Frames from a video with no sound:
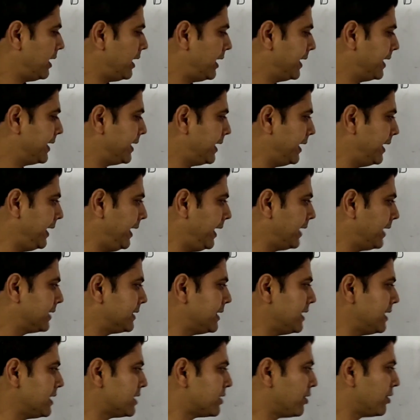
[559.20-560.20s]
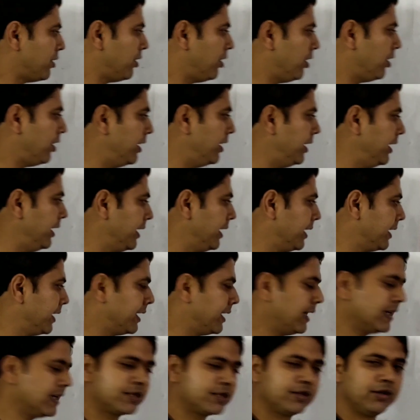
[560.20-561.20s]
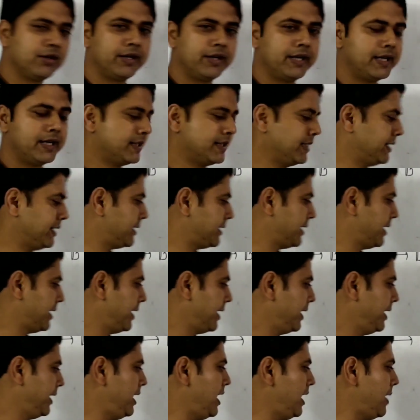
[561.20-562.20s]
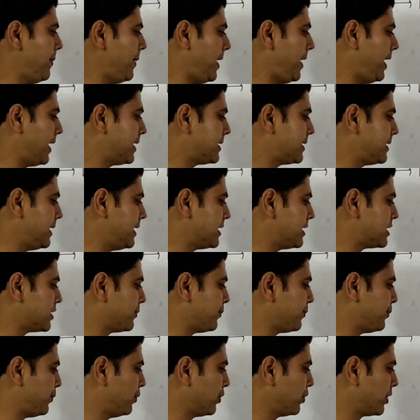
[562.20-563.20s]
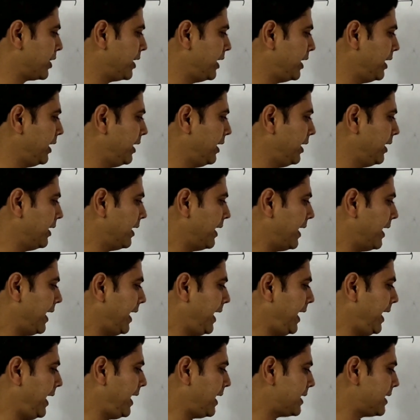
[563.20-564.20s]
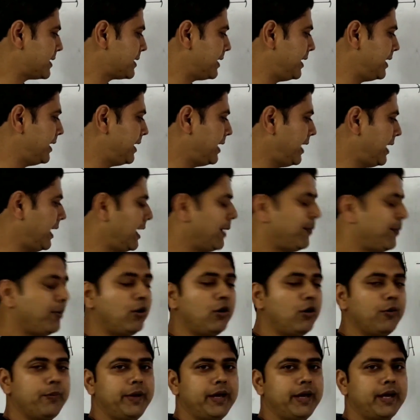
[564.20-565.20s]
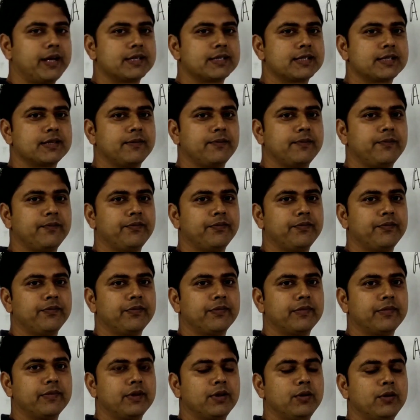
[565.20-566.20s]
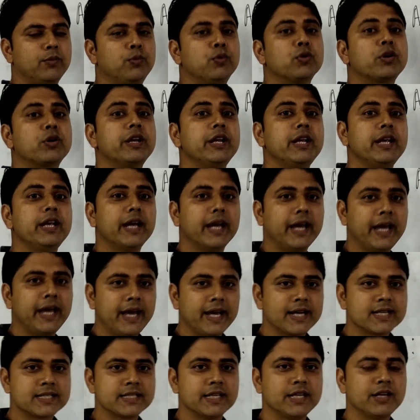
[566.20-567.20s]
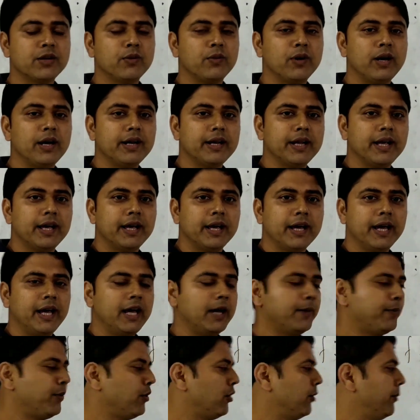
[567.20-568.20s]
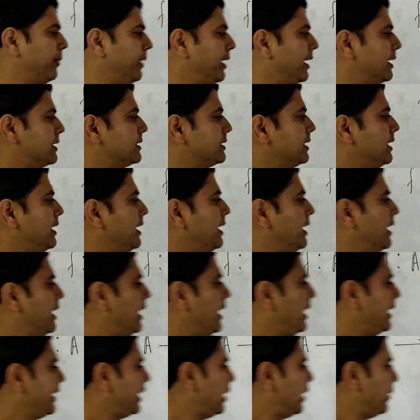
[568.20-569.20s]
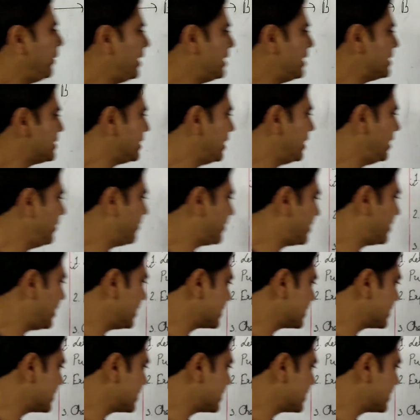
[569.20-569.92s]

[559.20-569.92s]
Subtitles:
Either exists or does not exist. If exists, putting x in f of x. Putting x in what? F of x. Otherwise, it